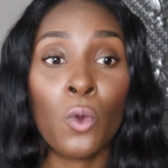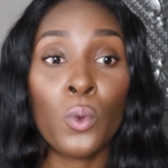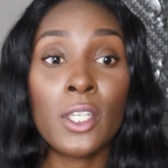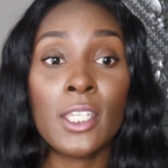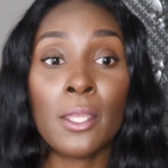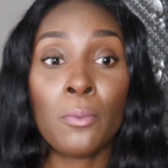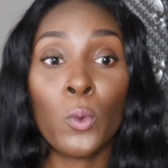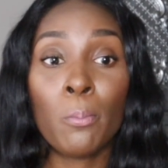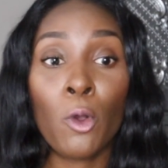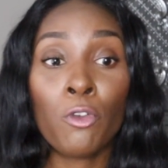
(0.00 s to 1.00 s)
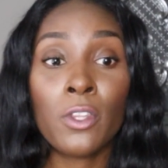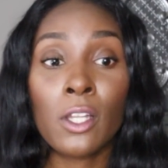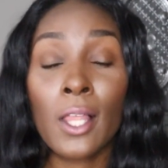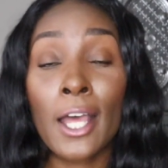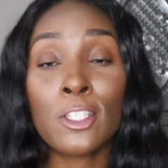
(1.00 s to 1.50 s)
We both
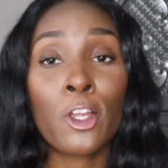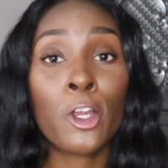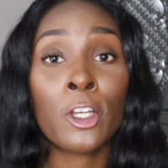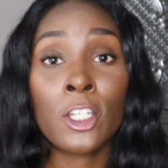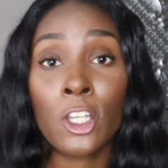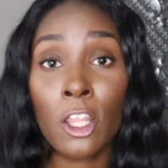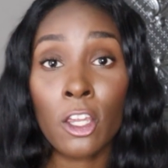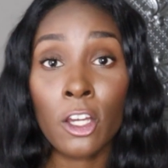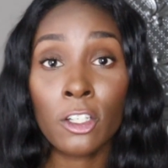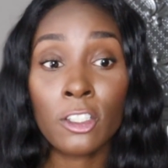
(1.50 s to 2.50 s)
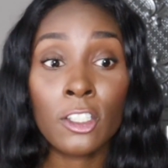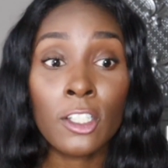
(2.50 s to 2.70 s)
did a lot to hurt each other.